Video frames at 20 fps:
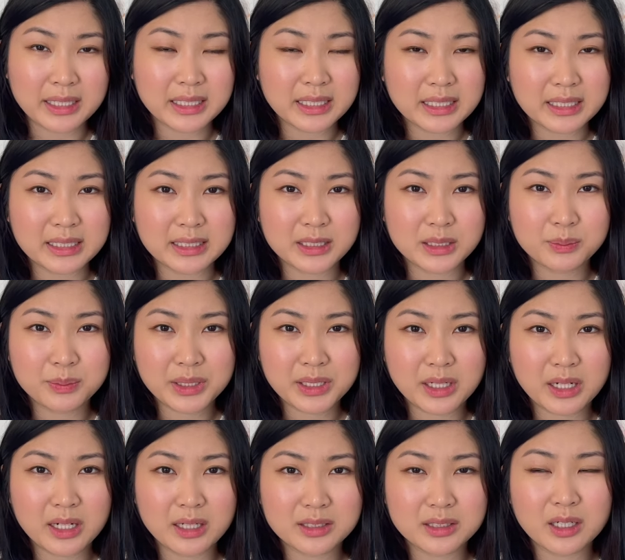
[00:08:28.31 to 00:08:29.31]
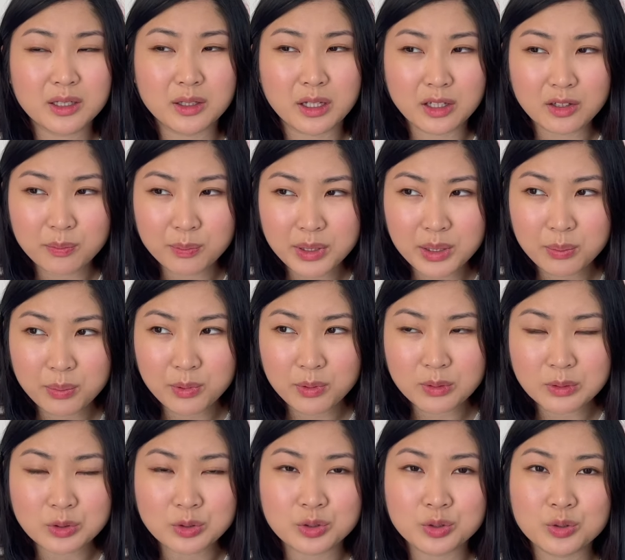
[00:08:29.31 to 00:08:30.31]
is because a lot of
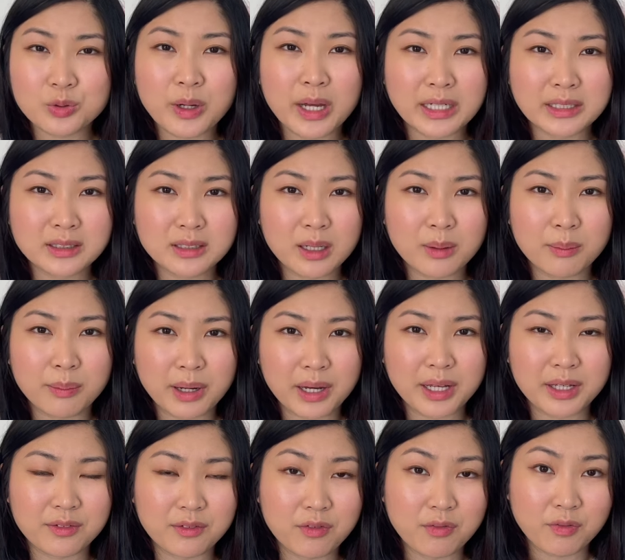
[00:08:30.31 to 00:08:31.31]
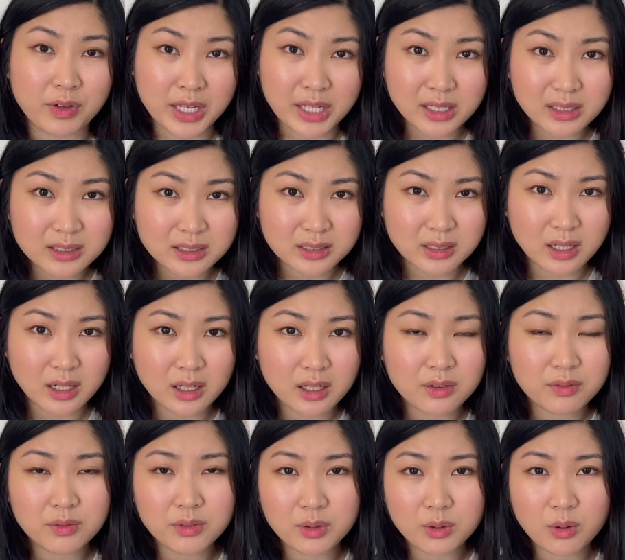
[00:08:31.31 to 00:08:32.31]
people do end up buying fakes
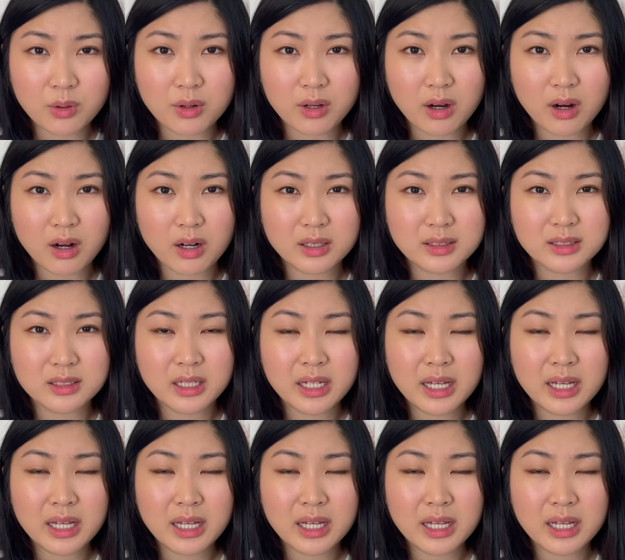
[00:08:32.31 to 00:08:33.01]
of Goyards.